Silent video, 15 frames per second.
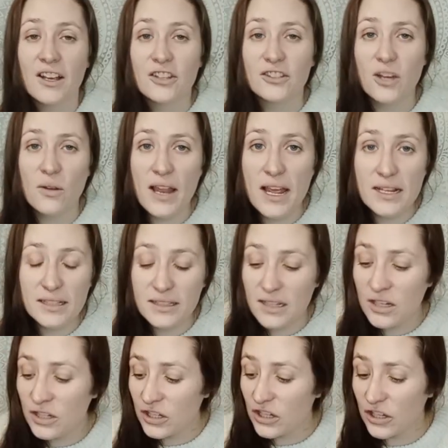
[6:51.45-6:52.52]
So let's
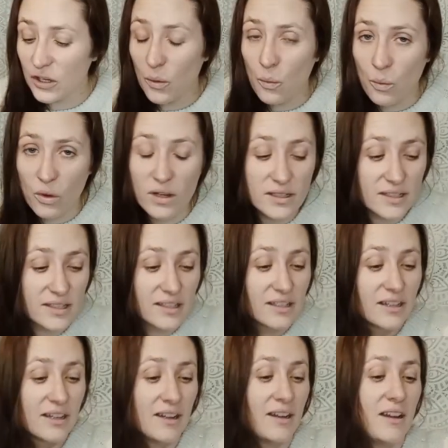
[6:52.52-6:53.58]
look.
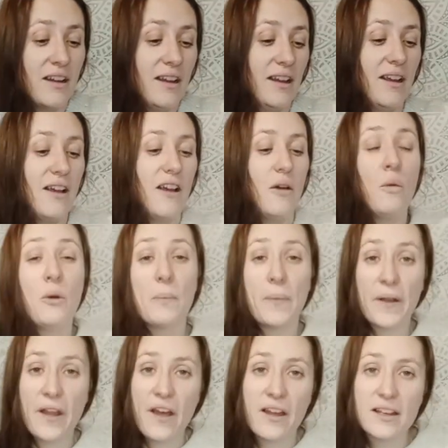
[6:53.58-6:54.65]
What
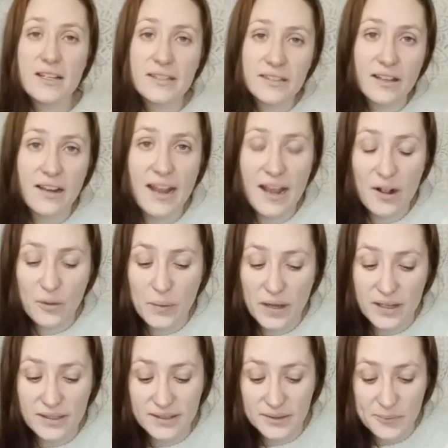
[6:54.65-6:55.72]
plant is going to help
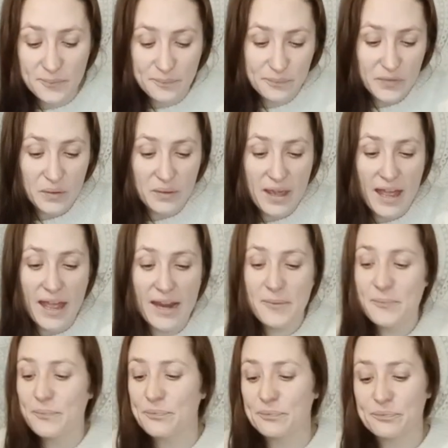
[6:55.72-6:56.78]
us? Okay.